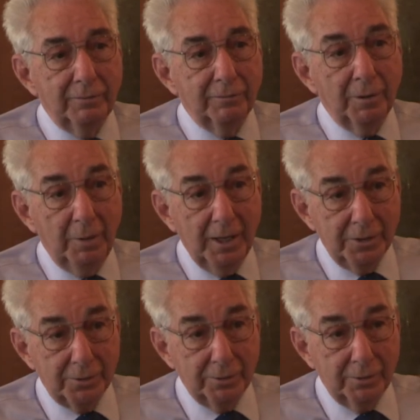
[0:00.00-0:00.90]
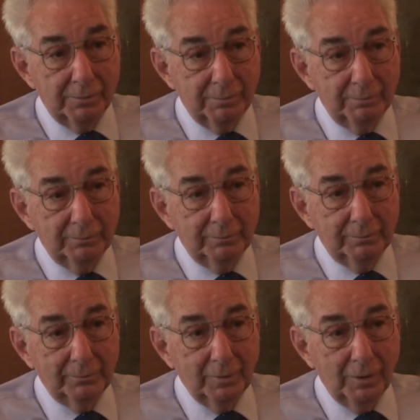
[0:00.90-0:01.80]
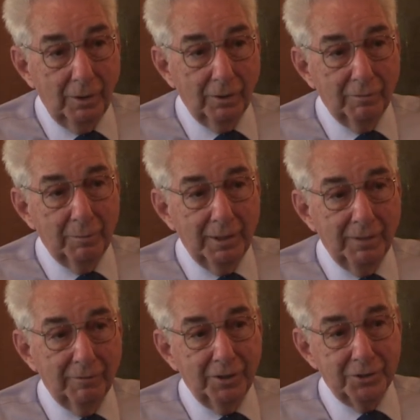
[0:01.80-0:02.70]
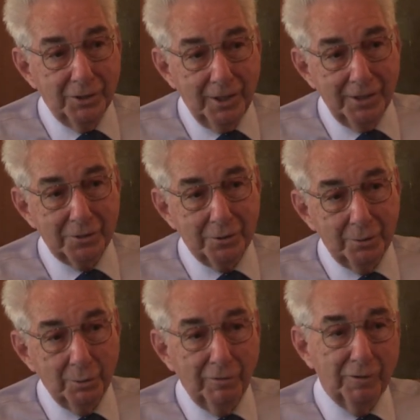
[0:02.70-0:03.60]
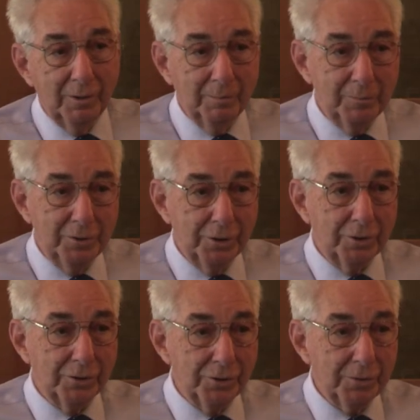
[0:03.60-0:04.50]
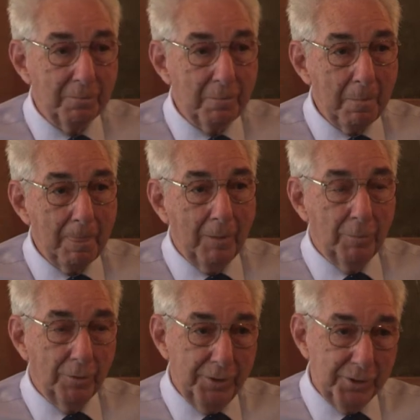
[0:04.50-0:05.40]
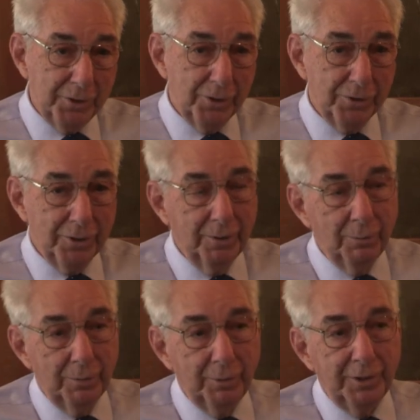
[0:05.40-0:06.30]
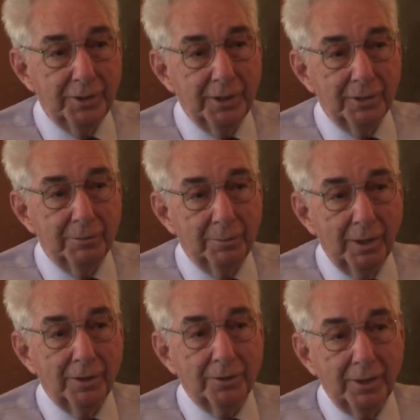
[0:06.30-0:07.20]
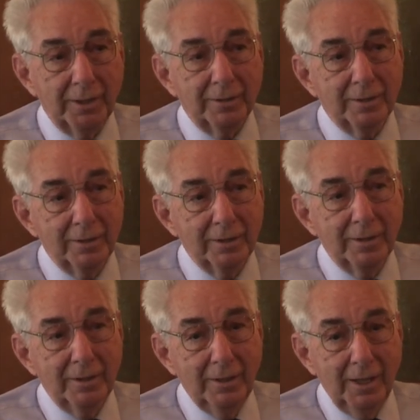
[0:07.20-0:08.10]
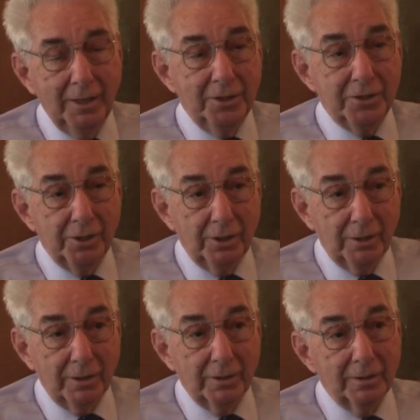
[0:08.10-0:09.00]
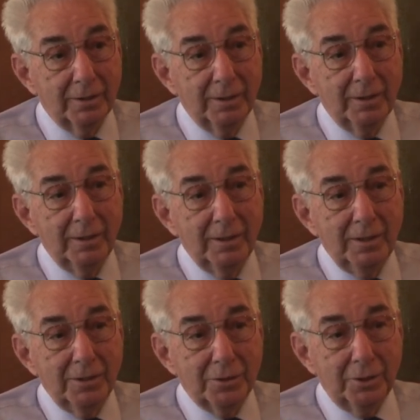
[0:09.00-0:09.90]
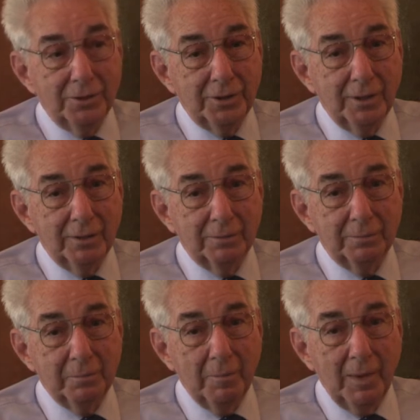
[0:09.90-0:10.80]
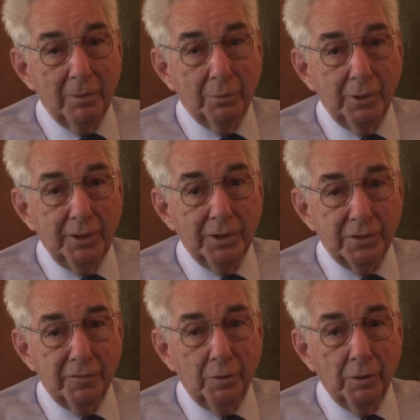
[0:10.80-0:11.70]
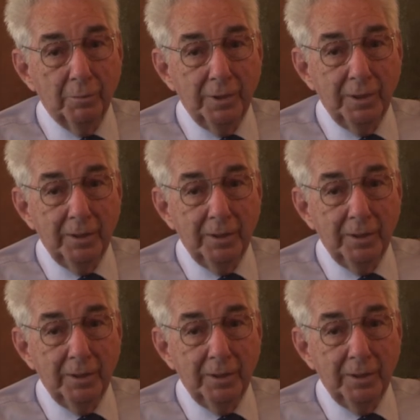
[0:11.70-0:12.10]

from high school. All of my friends in high school were from church, both this church and the one we'd attended prior to that, and they still are. So it really has formed